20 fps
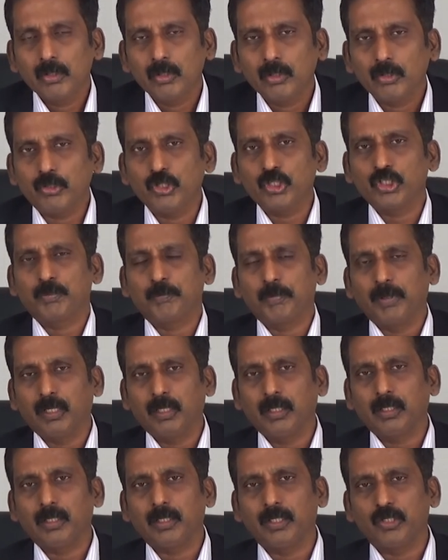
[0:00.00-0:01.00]
This
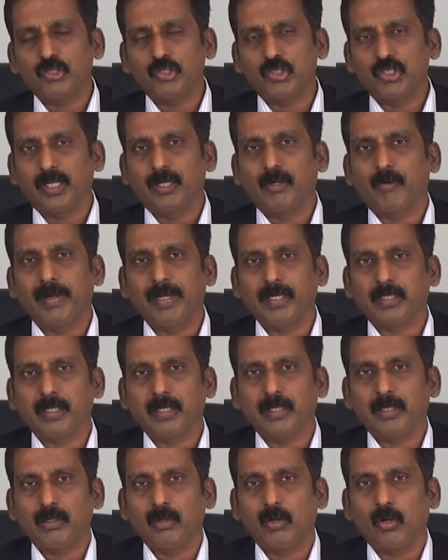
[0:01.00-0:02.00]
bill is
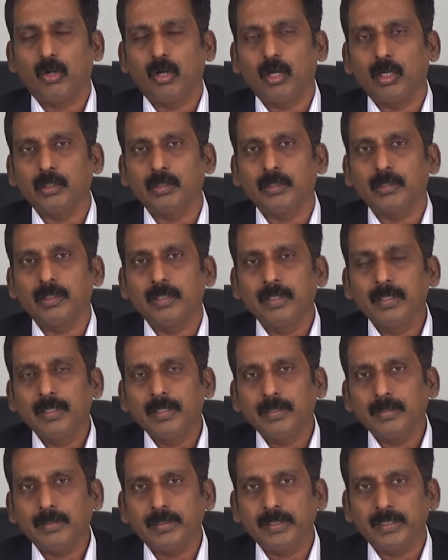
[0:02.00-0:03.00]
generated on
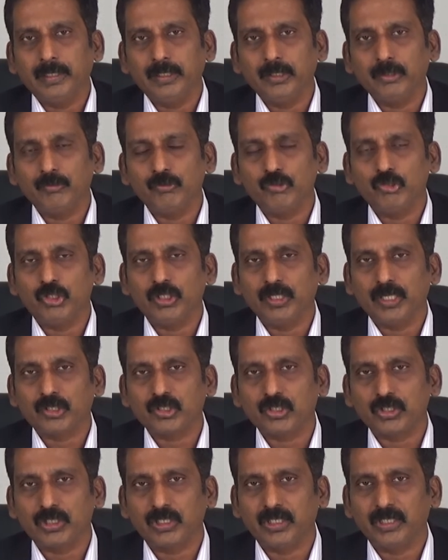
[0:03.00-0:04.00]
the
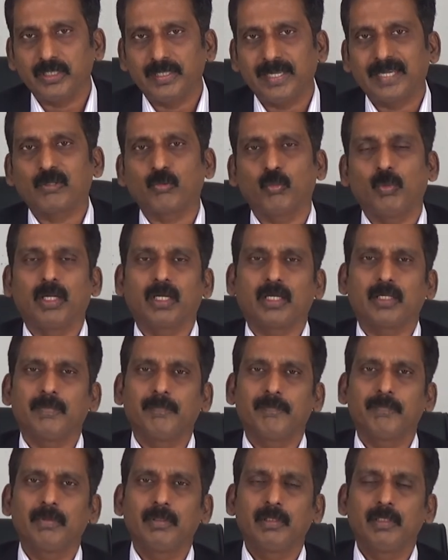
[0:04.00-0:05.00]
GST network
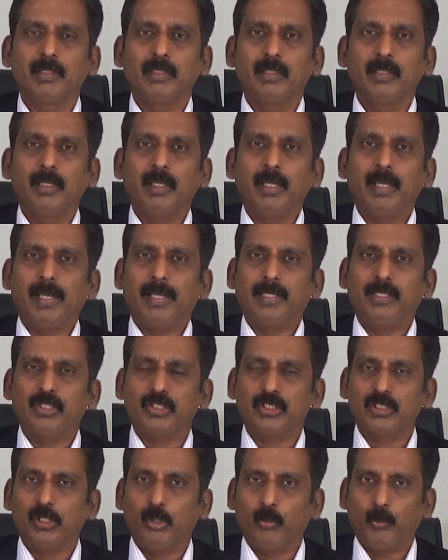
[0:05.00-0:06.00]
and
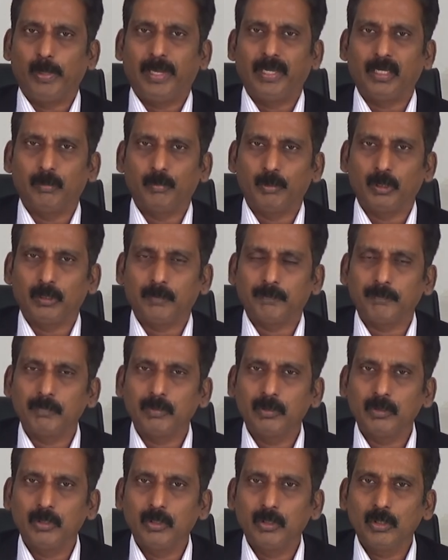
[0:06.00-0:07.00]
is available
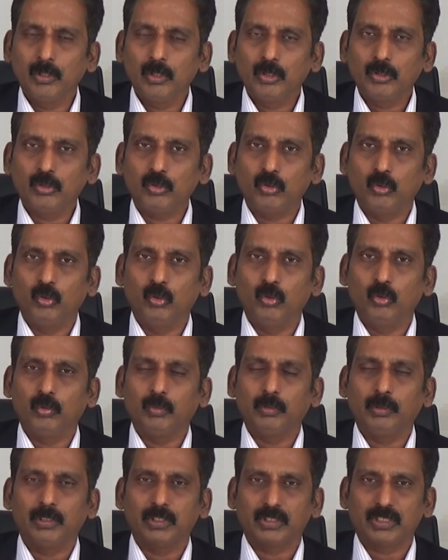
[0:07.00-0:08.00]

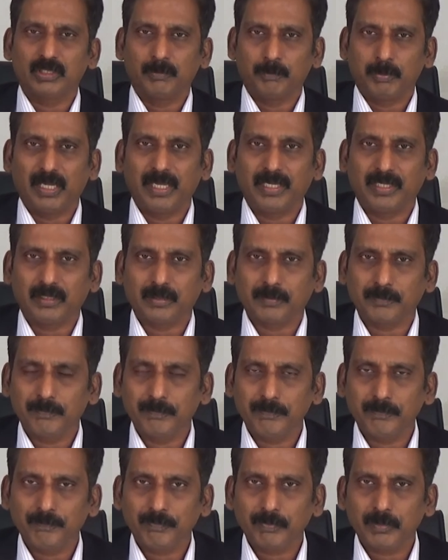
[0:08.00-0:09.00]
to the supplier,
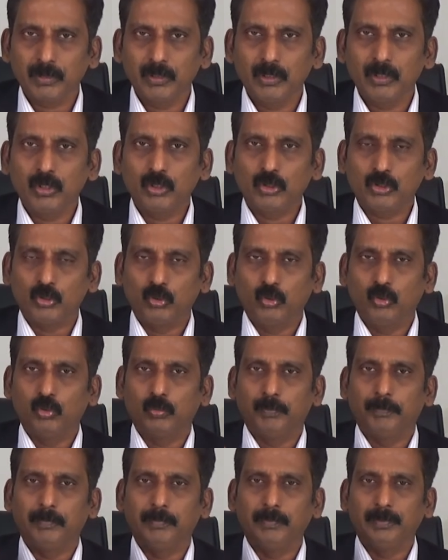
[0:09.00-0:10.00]

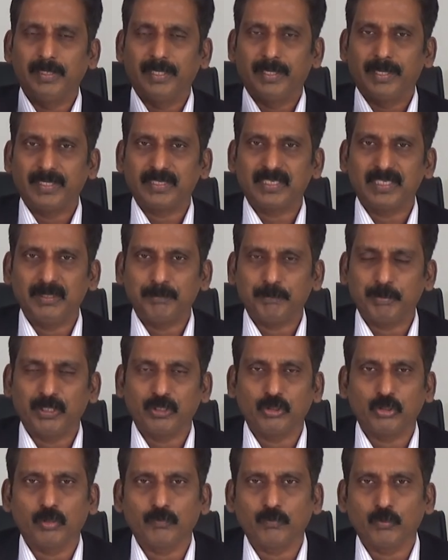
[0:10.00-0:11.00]
to the
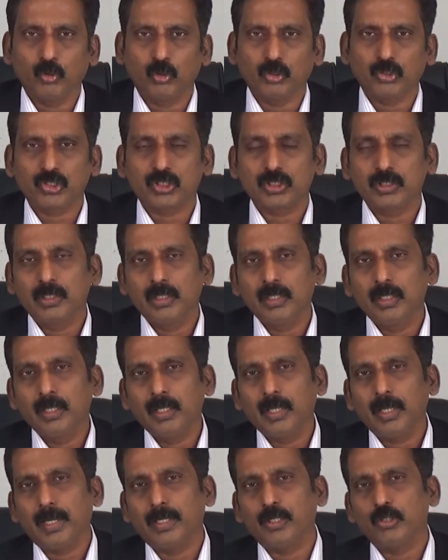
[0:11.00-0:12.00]
recipient of goods,
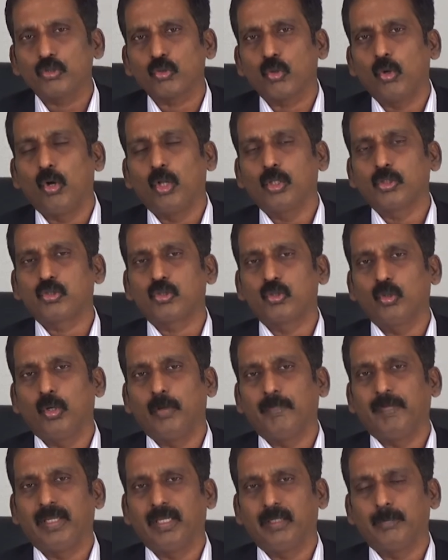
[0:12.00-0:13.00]
and is also
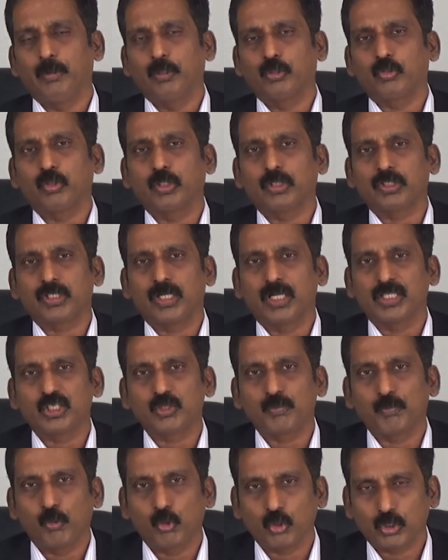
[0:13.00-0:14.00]
available to the
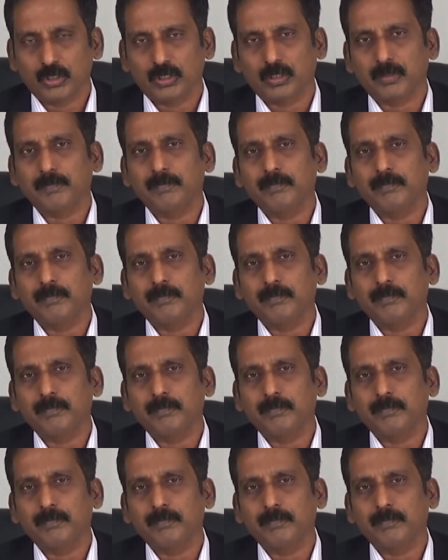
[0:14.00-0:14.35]
transporter.